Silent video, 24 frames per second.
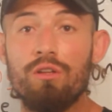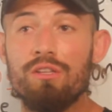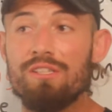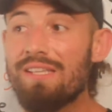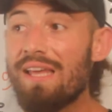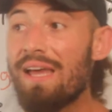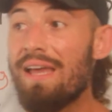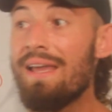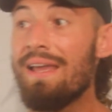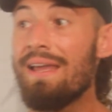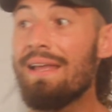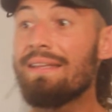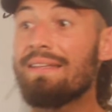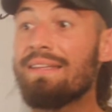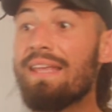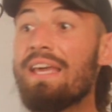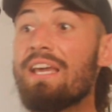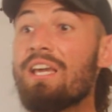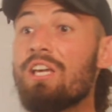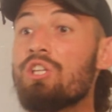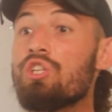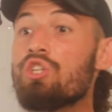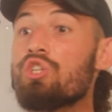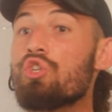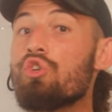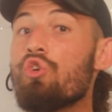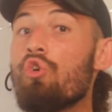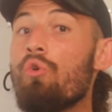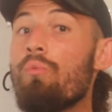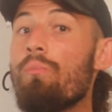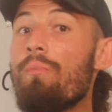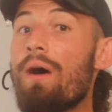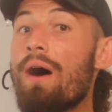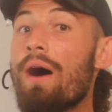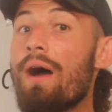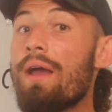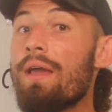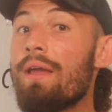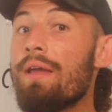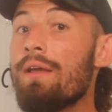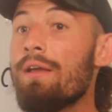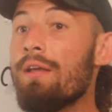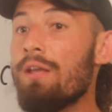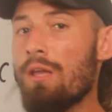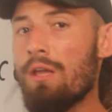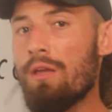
is that take control by,